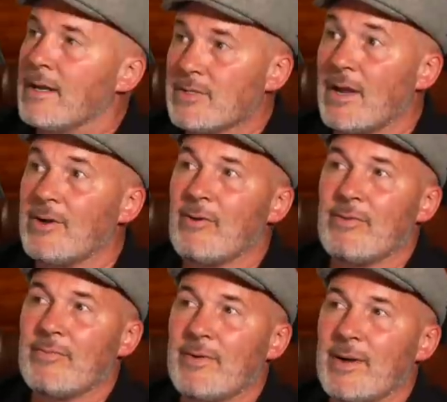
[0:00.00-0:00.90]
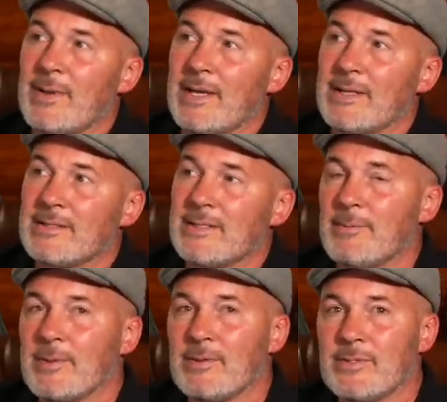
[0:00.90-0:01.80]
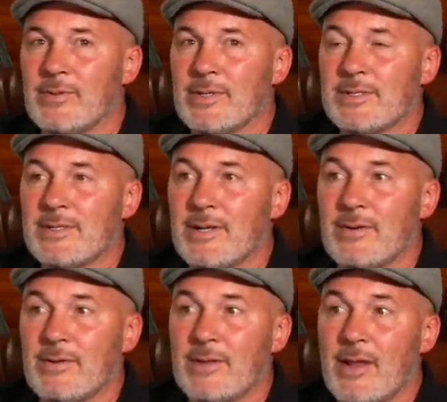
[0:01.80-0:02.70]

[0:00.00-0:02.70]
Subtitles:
So I don't know if being a typical tourist, you know,